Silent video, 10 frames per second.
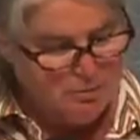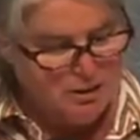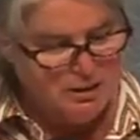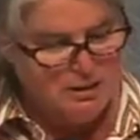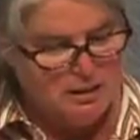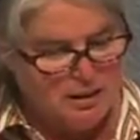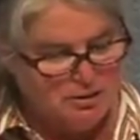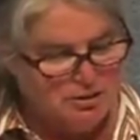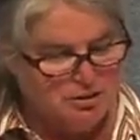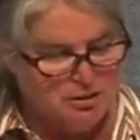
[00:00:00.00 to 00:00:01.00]
million
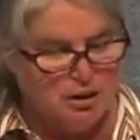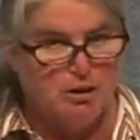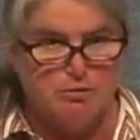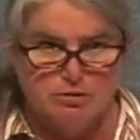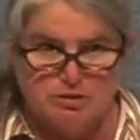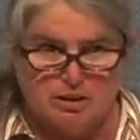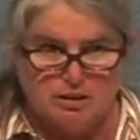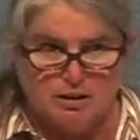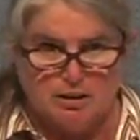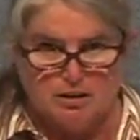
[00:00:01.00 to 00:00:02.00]
in loans,
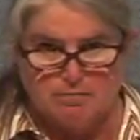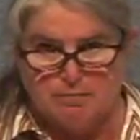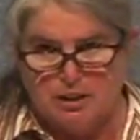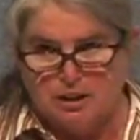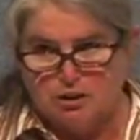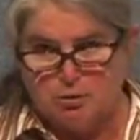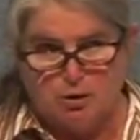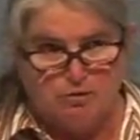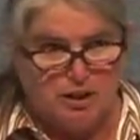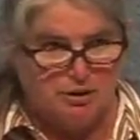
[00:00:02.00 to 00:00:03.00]

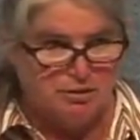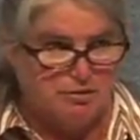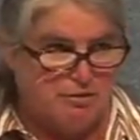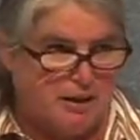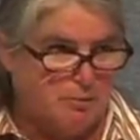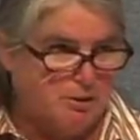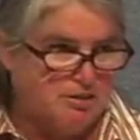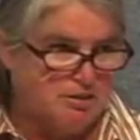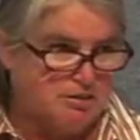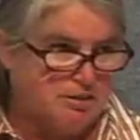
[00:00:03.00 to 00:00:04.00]
1,200
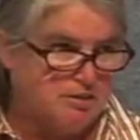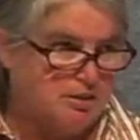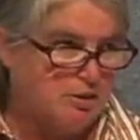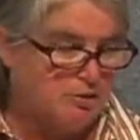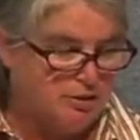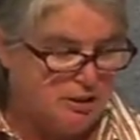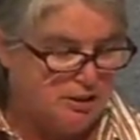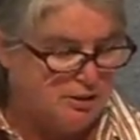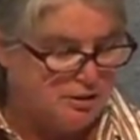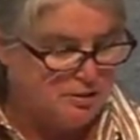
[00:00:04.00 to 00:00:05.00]
families assisted over the
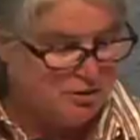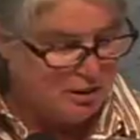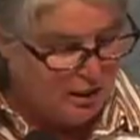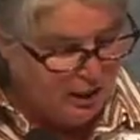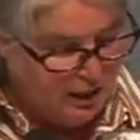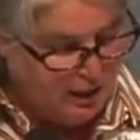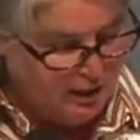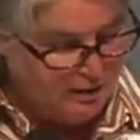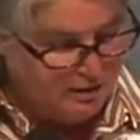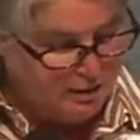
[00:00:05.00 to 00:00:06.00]
years.
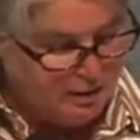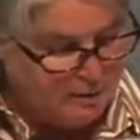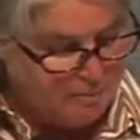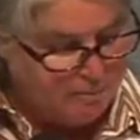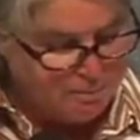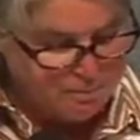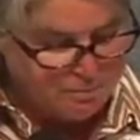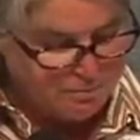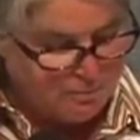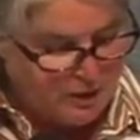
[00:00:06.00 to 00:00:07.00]
And
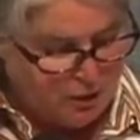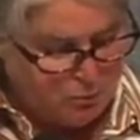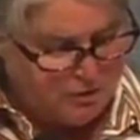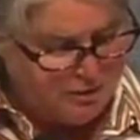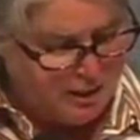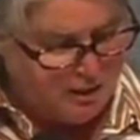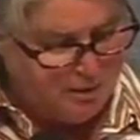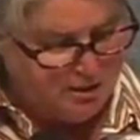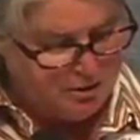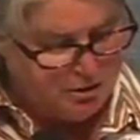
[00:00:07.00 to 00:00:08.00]
we've got
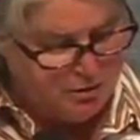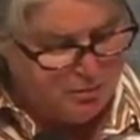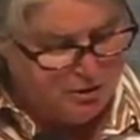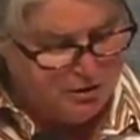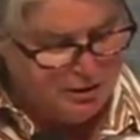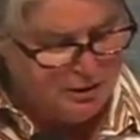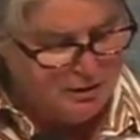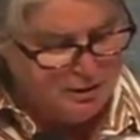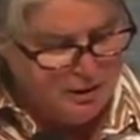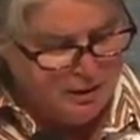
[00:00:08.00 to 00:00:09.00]
about 2
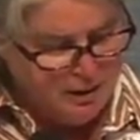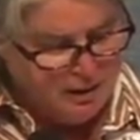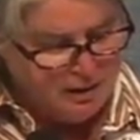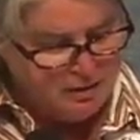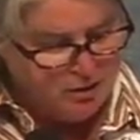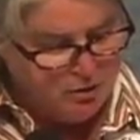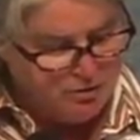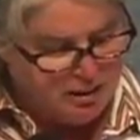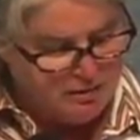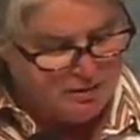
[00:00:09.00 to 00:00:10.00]
million
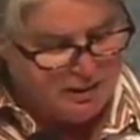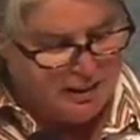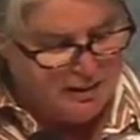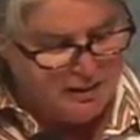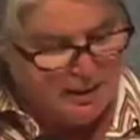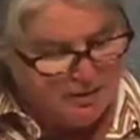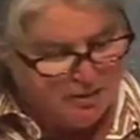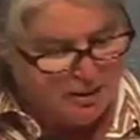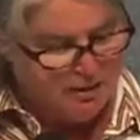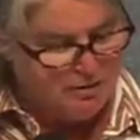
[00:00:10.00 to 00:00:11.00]
loans outstanding out of
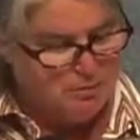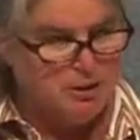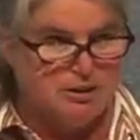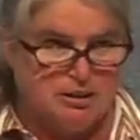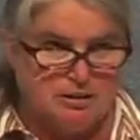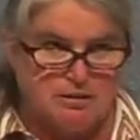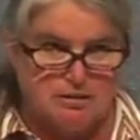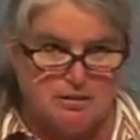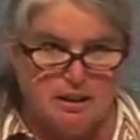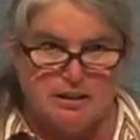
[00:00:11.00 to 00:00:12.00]
11 million
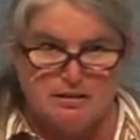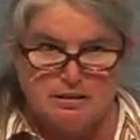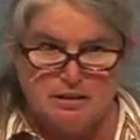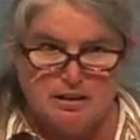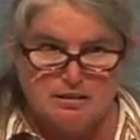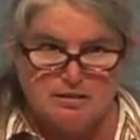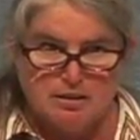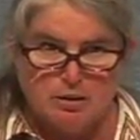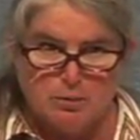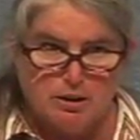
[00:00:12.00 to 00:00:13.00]
lent. And
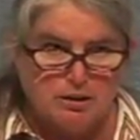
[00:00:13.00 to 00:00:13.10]
so